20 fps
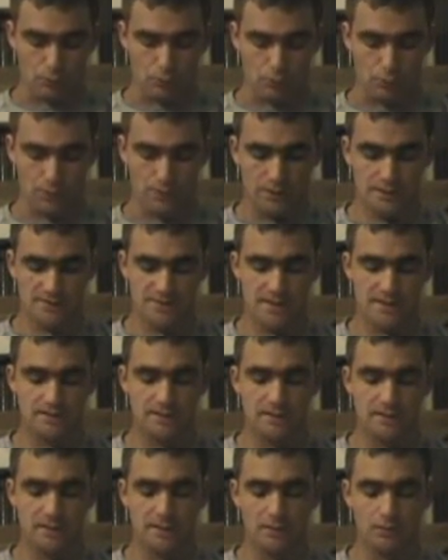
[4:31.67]
Words
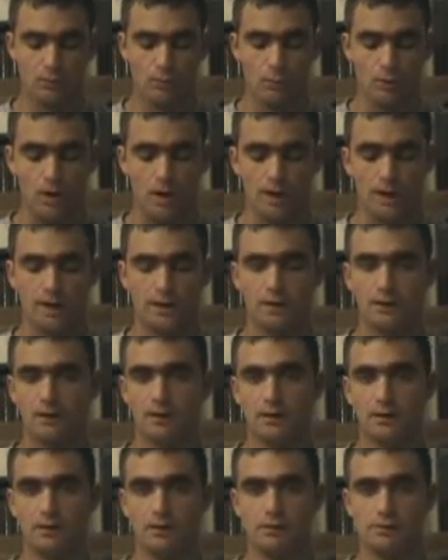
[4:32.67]
ending in Y
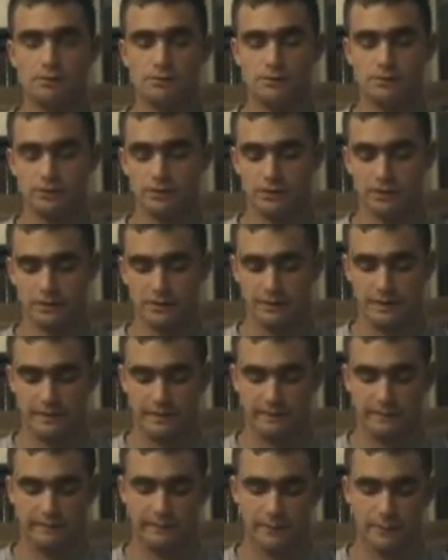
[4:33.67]
in English can
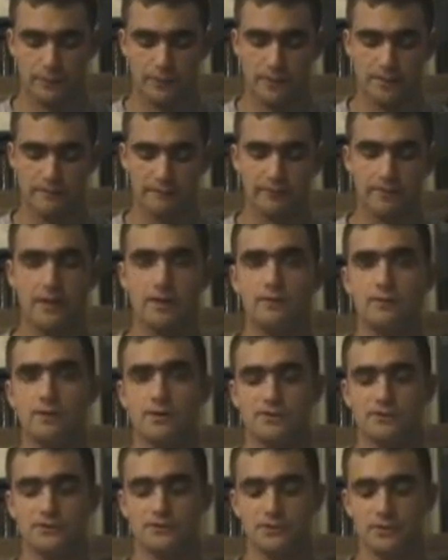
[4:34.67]
have three different
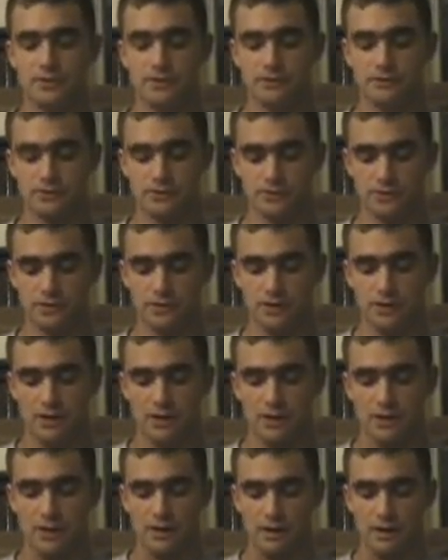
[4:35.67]
endings in Yiddish.
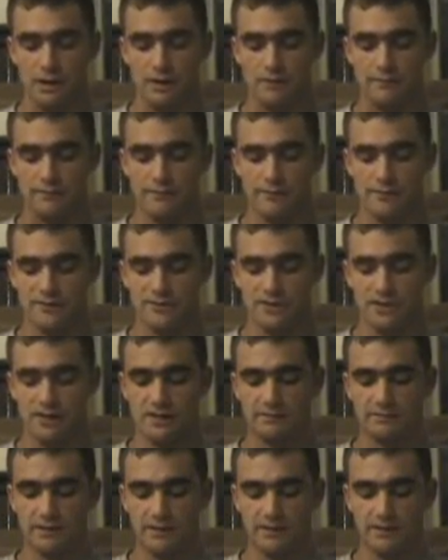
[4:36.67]
The first
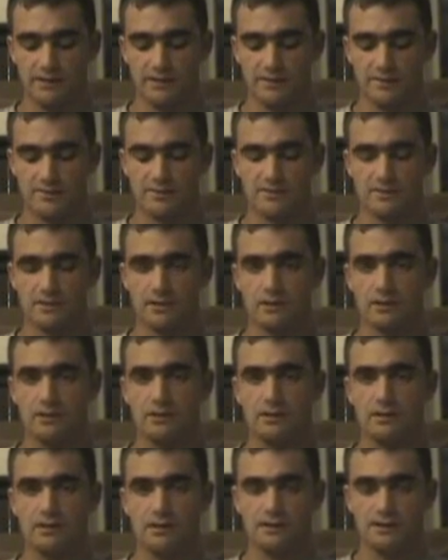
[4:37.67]
set of endings
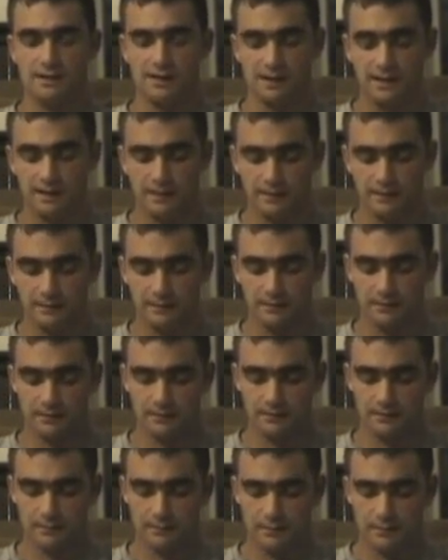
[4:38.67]
are iye
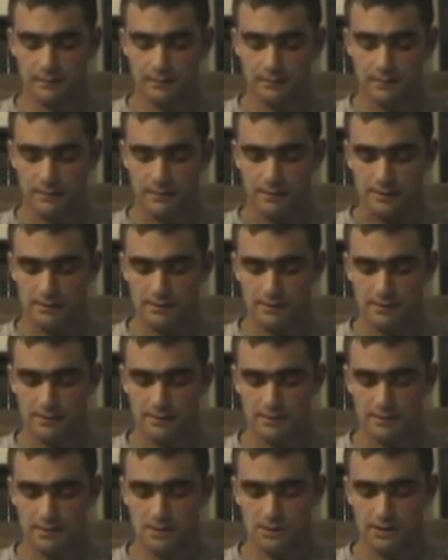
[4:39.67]
in
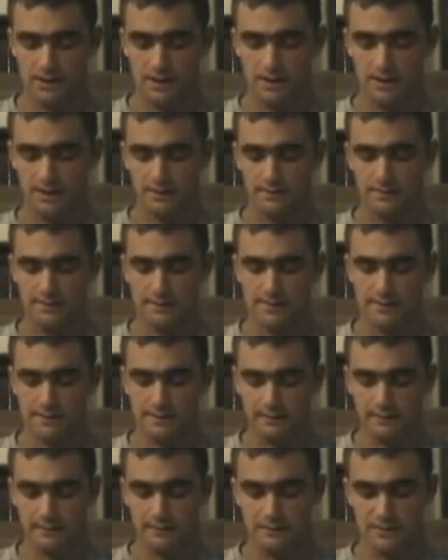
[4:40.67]
Yiddish and
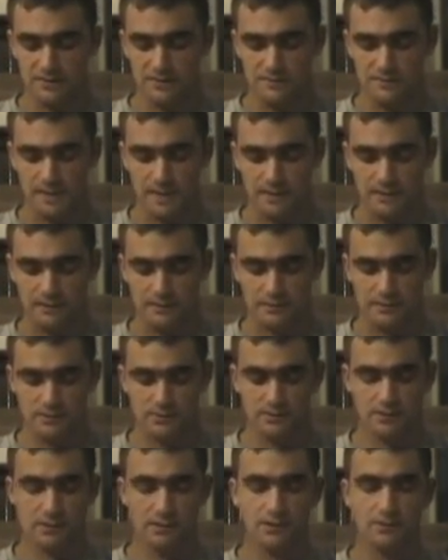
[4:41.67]
ia in
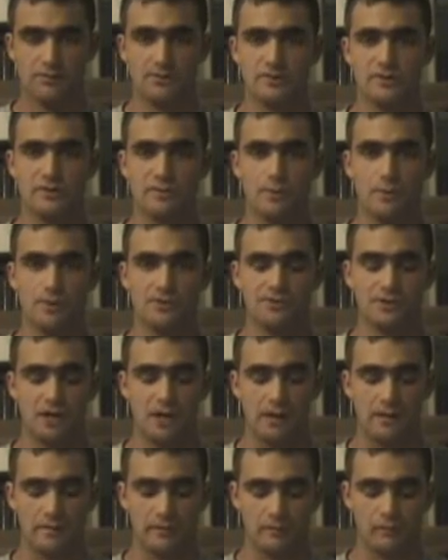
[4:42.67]
Spanish. This is the most
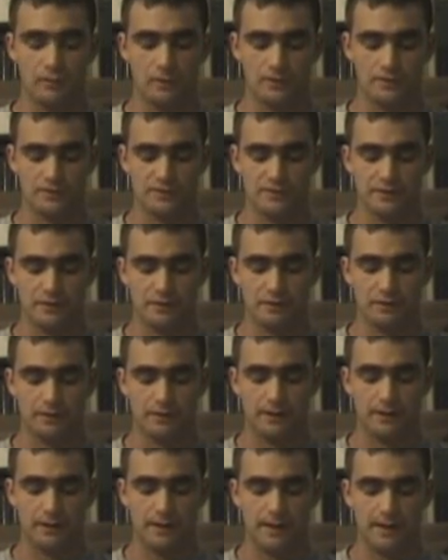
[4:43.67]
common one.
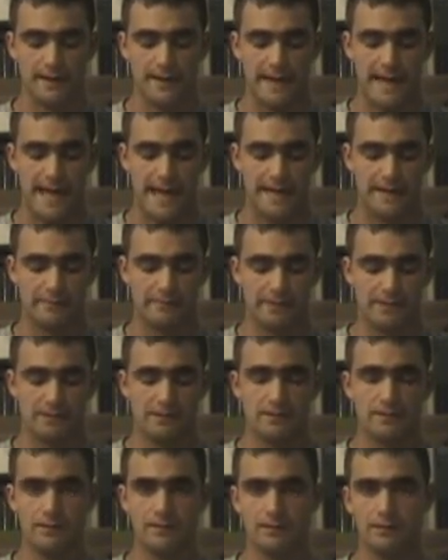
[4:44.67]
So
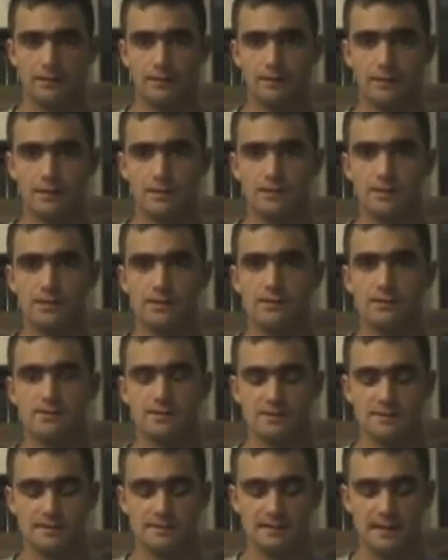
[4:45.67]
academy in
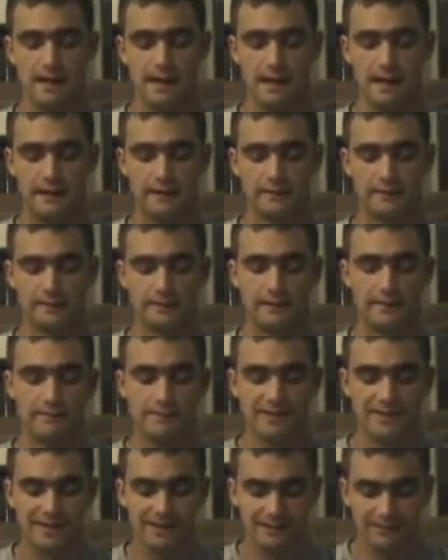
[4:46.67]
Yiddish is
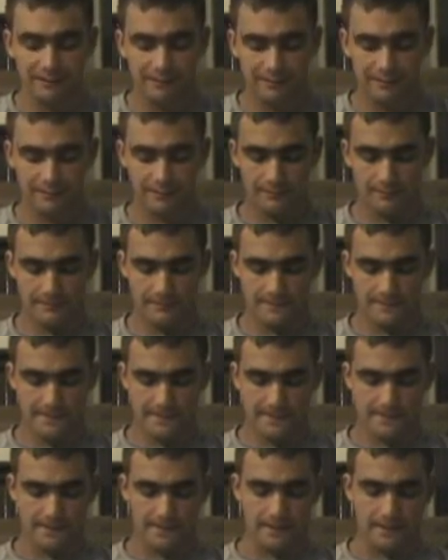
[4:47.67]
academie,
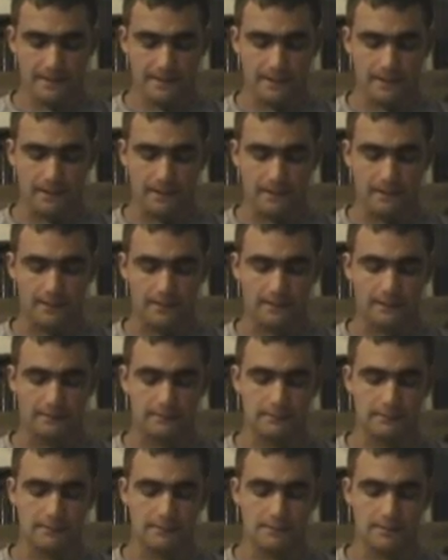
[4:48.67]

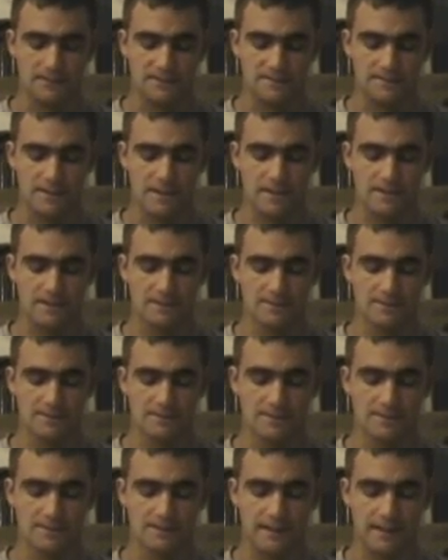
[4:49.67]
and in Spanish
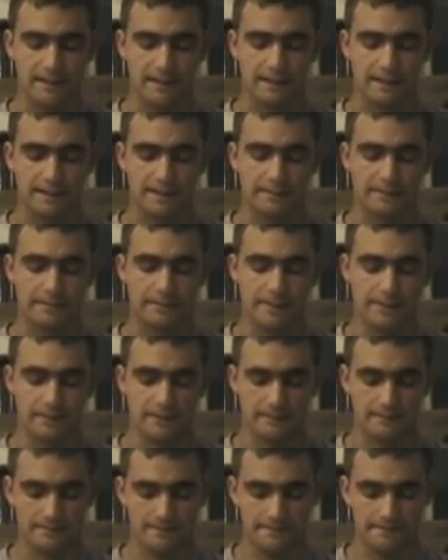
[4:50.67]
is
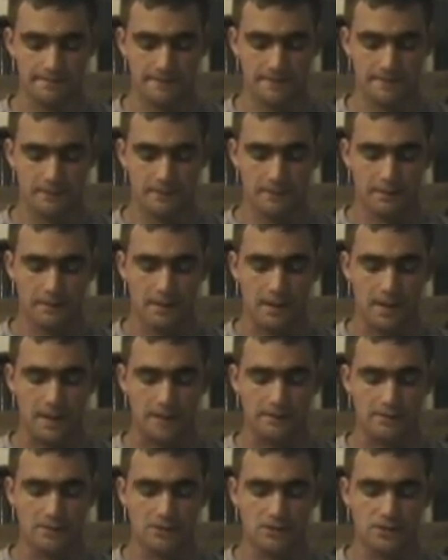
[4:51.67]
academia.
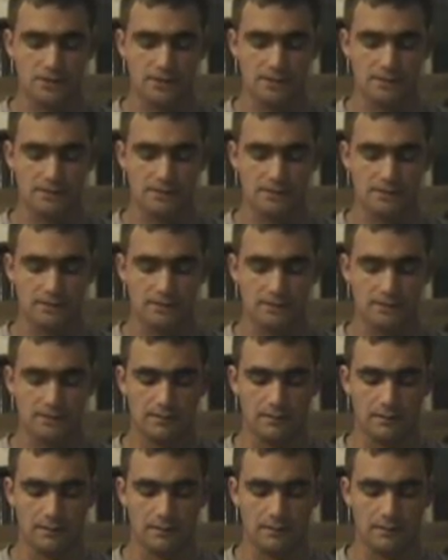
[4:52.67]
Energy
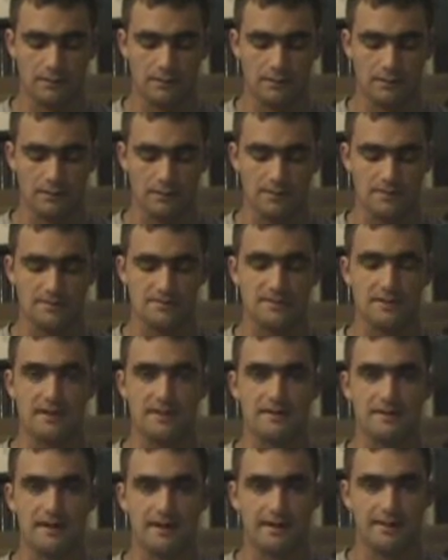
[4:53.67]
is
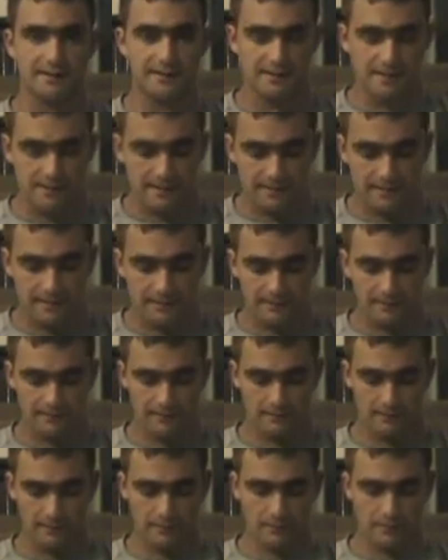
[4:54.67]
energie
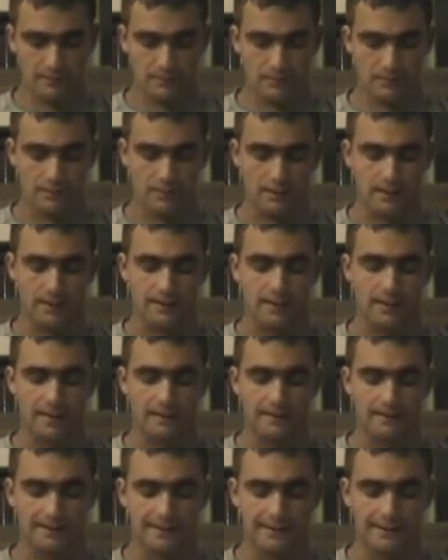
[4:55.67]
and
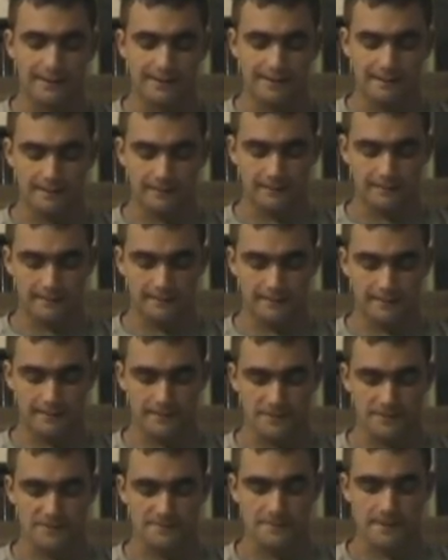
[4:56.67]
energia
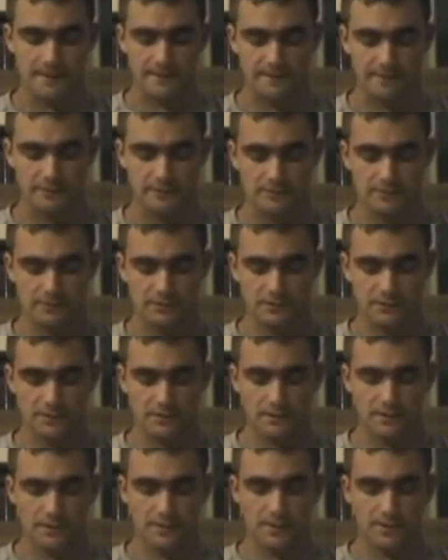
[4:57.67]
in Spanish.
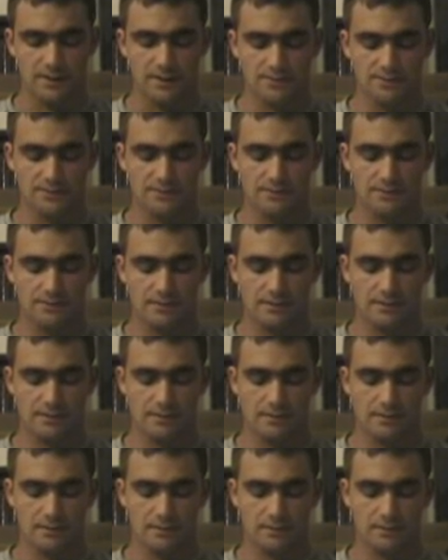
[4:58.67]

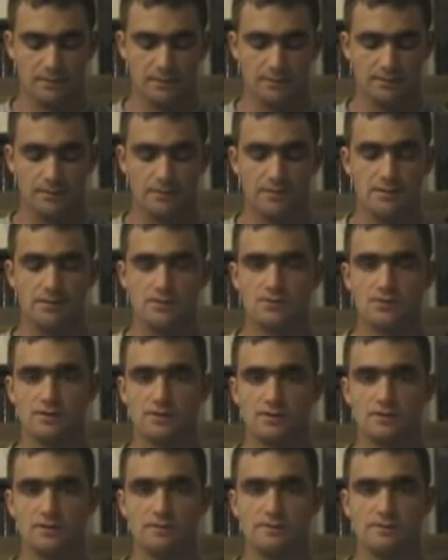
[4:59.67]
History in
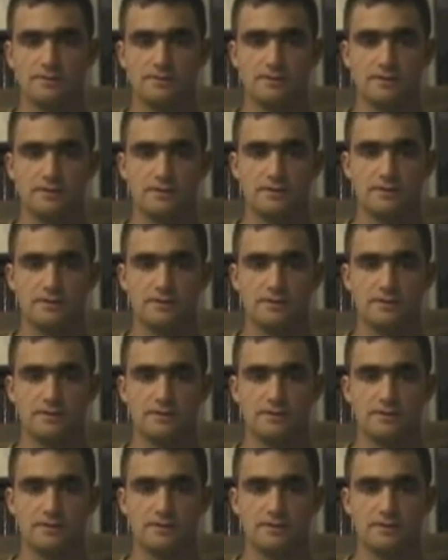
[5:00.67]
Yiddish is